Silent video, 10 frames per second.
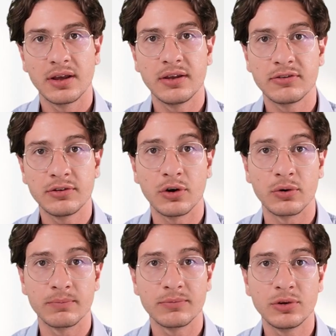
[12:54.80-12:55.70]
is
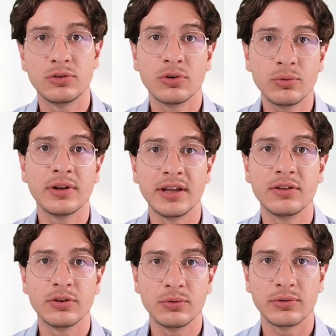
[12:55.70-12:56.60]
no, you don't need
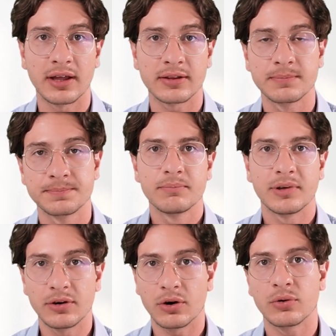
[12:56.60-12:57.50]
to do that. But
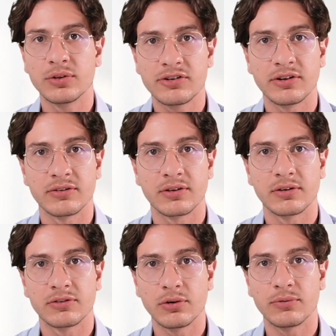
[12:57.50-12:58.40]
there are conditions.
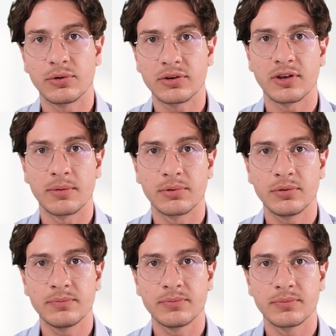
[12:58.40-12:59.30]
So for
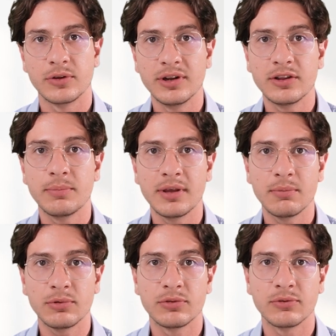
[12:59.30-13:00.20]
example, you need to be
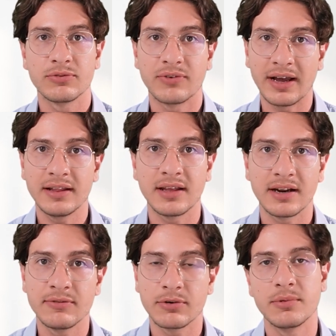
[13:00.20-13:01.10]
able to find that
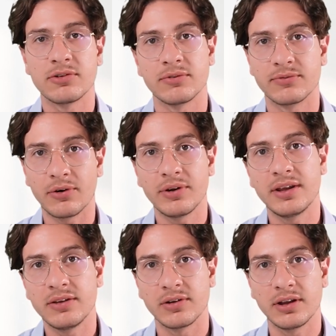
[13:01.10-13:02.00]
information very
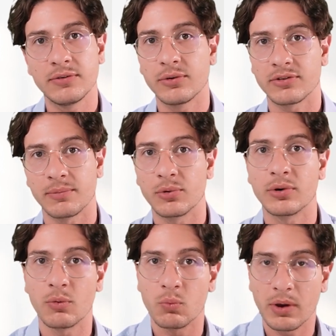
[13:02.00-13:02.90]
easily, for example on
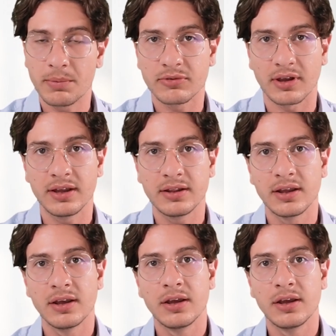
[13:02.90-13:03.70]
a website,